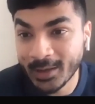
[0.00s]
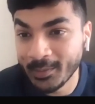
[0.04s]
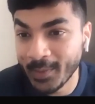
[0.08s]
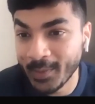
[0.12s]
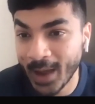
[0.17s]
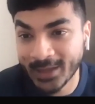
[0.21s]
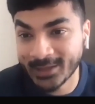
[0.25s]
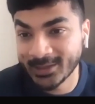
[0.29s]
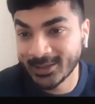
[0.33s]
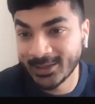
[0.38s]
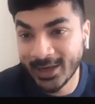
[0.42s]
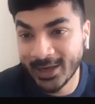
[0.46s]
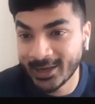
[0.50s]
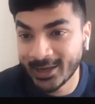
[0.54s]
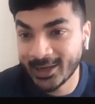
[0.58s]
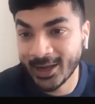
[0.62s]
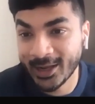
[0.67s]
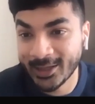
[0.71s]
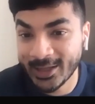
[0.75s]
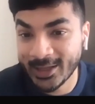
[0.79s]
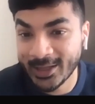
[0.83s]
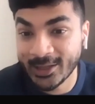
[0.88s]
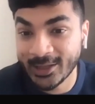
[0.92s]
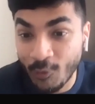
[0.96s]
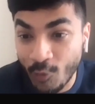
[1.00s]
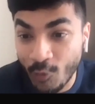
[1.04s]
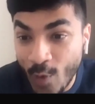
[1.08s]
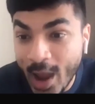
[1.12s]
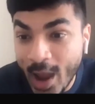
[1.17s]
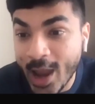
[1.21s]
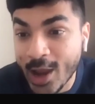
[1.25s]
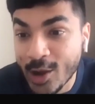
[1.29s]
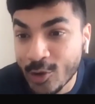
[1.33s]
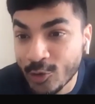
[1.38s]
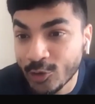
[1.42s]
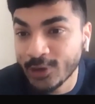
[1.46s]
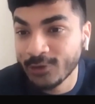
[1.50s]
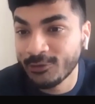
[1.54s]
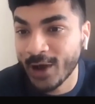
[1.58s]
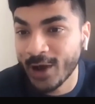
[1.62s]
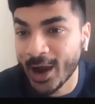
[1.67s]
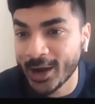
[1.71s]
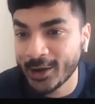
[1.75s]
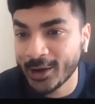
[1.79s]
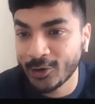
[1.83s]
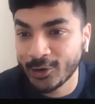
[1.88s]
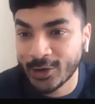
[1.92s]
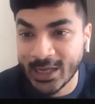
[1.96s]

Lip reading: imagine, like, I think the way you divide